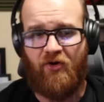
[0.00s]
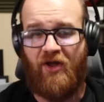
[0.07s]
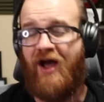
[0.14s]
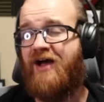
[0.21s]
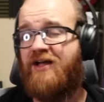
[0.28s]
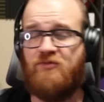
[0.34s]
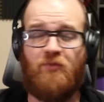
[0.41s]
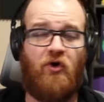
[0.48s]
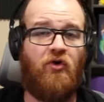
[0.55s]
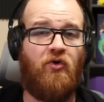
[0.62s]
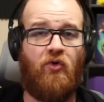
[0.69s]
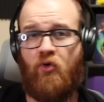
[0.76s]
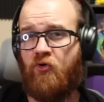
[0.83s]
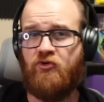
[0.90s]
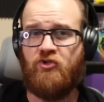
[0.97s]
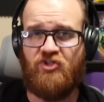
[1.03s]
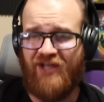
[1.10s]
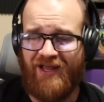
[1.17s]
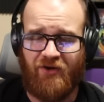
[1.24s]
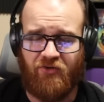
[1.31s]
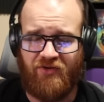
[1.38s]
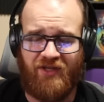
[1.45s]
Cosmo, or
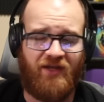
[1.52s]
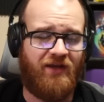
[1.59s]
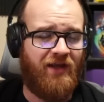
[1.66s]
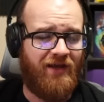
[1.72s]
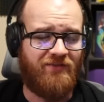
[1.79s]
Shadow King